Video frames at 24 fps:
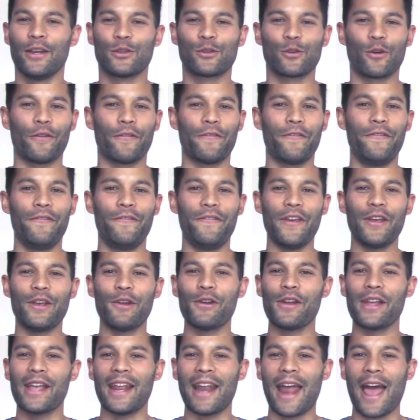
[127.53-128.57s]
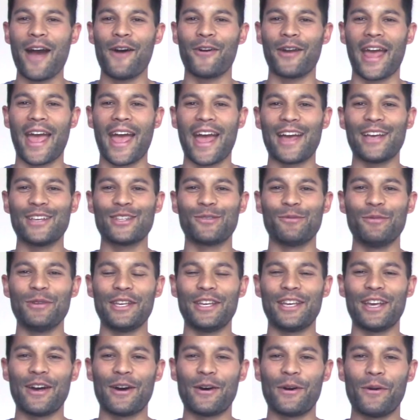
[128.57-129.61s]
sort of figuring it out as we
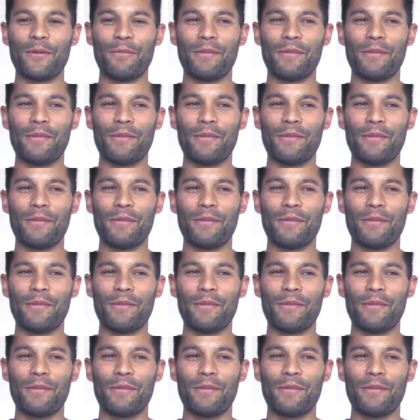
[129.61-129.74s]
go.